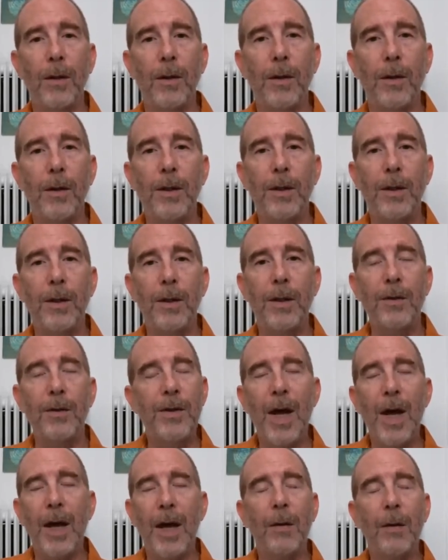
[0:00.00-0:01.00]
He's not
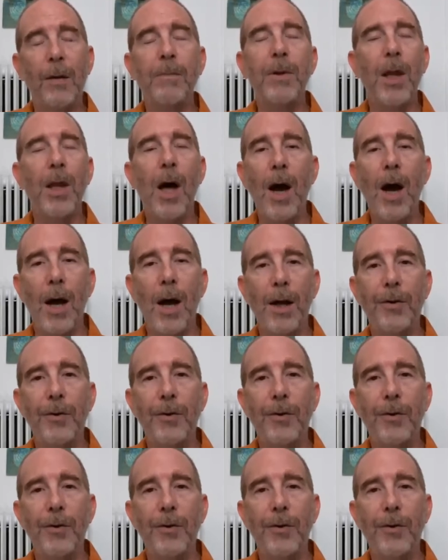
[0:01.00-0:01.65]
obliged.